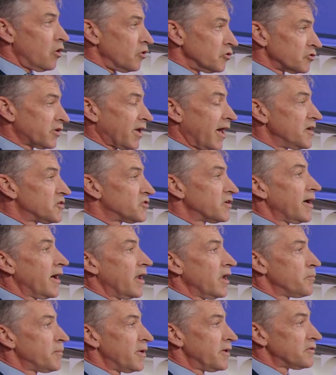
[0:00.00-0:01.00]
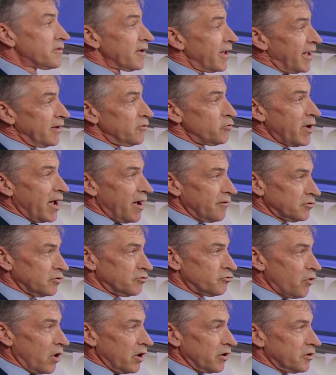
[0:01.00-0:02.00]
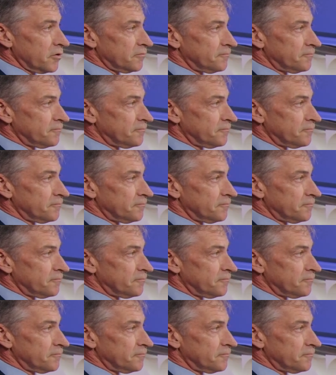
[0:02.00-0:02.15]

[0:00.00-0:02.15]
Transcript: uncaging element, and you have the drug.